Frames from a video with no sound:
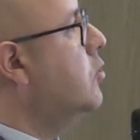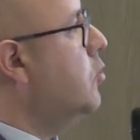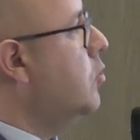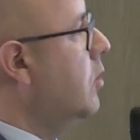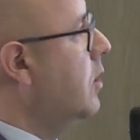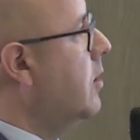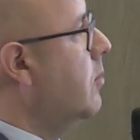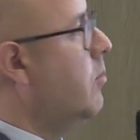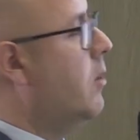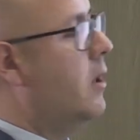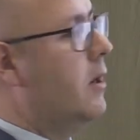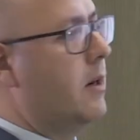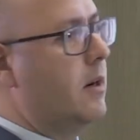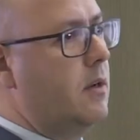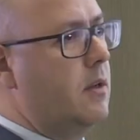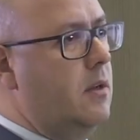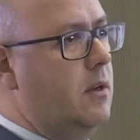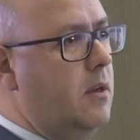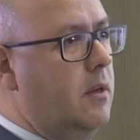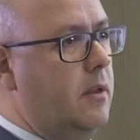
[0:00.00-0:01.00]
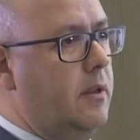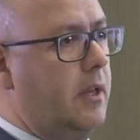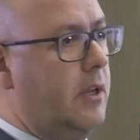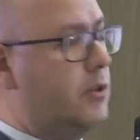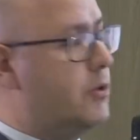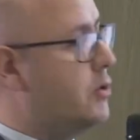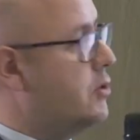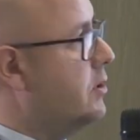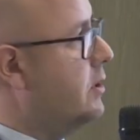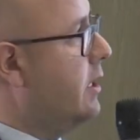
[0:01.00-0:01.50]
dual MR,
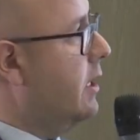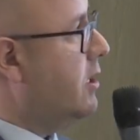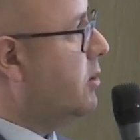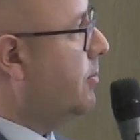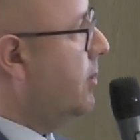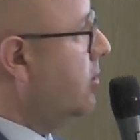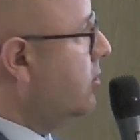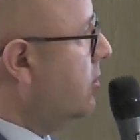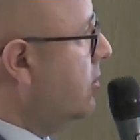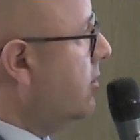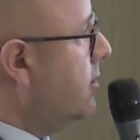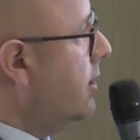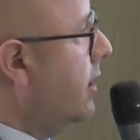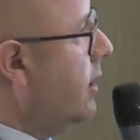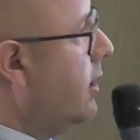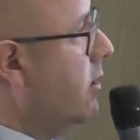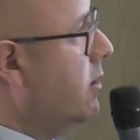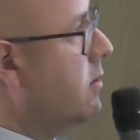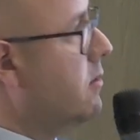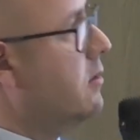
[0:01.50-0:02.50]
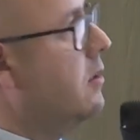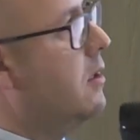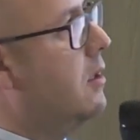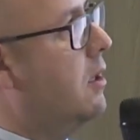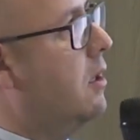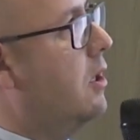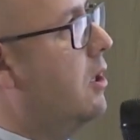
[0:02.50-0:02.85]
nitrogen expansion cycles.